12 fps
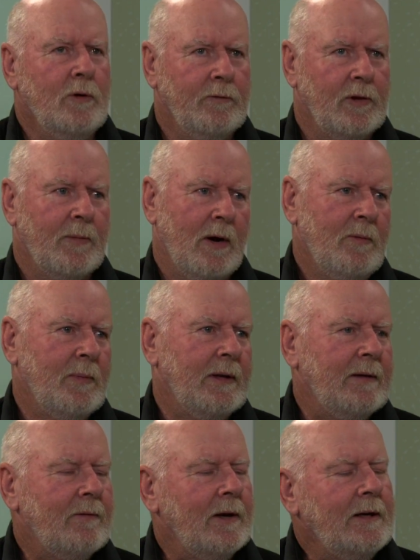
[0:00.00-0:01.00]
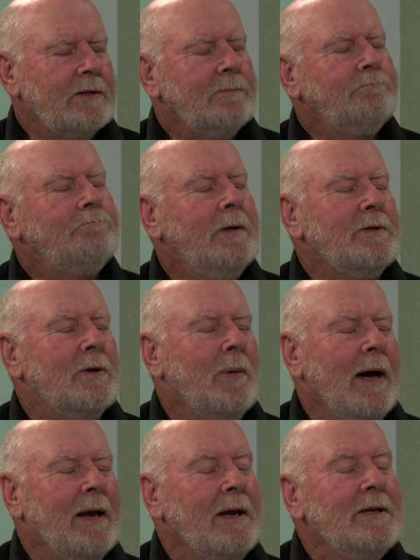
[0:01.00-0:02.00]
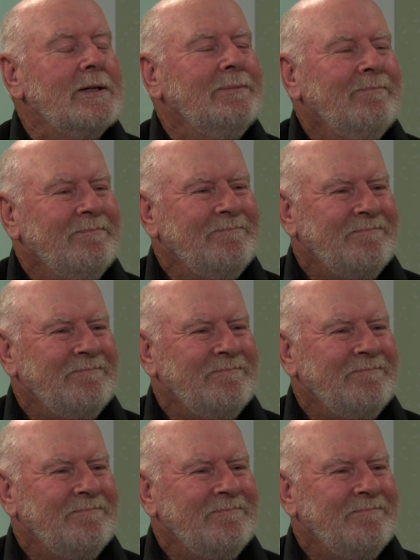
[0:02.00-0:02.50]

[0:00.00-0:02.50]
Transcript: move at the moment, but nevertheless, it's the way it is.